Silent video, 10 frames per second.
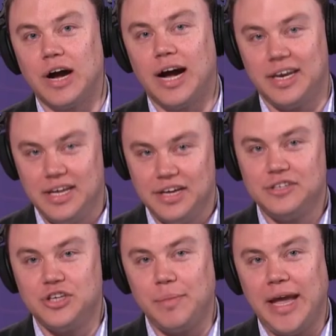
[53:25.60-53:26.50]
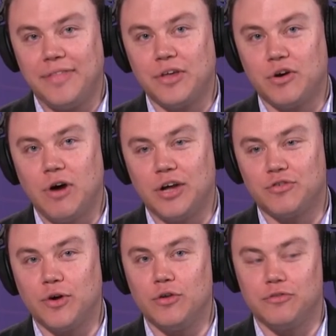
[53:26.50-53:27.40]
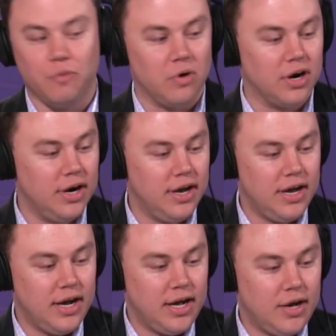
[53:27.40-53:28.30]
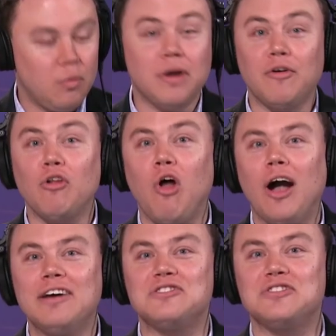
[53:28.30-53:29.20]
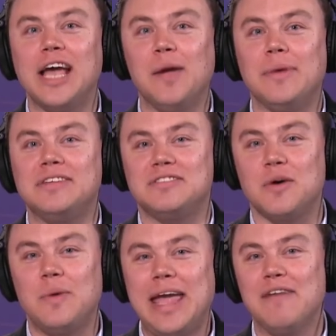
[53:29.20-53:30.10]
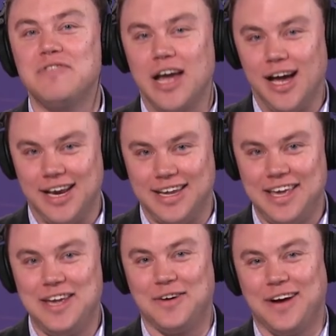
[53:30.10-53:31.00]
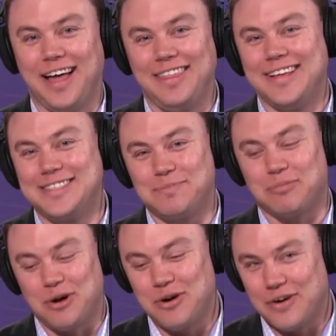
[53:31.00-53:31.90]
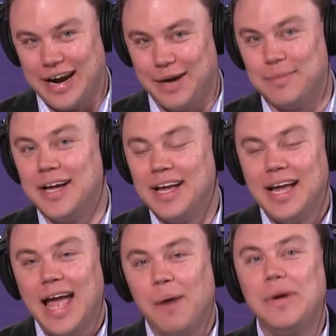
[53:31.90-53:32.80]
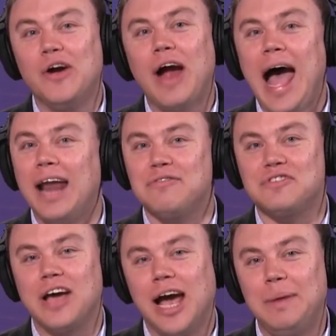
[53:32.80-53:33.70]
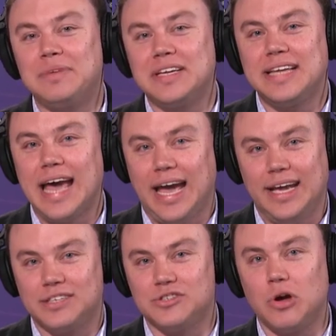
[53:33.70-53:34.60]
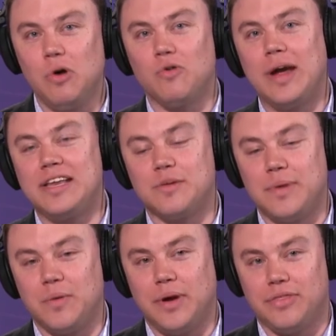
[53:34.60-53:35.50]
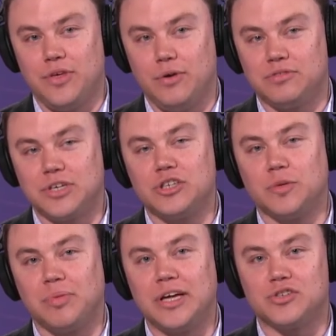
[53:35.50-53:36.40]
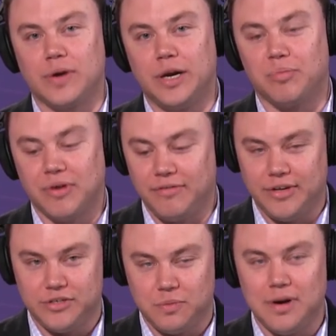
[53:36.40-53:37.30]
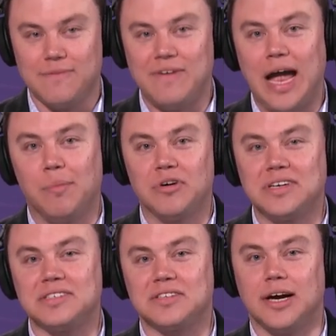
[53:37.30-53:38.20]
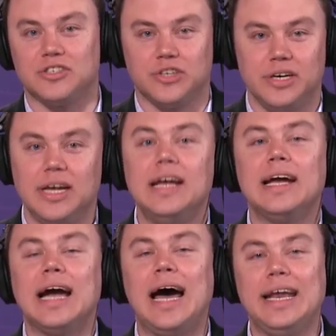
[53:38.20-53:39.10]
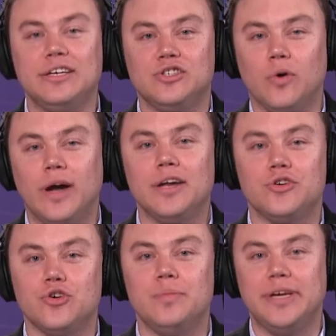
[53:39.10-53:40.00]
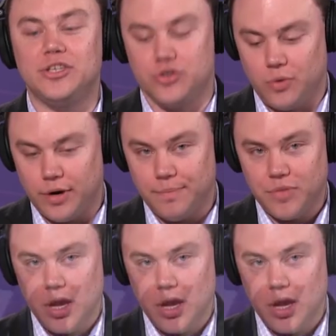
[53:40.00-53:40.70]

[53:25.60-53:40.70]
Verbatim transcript: on Jimmy at the Crossroads for one of our longest segments that we have done here on this program. And we are out of time today. So great to be with you. Such a pleasure and a privilege. What a vibrant discussion. Got to enjoy it to be sure.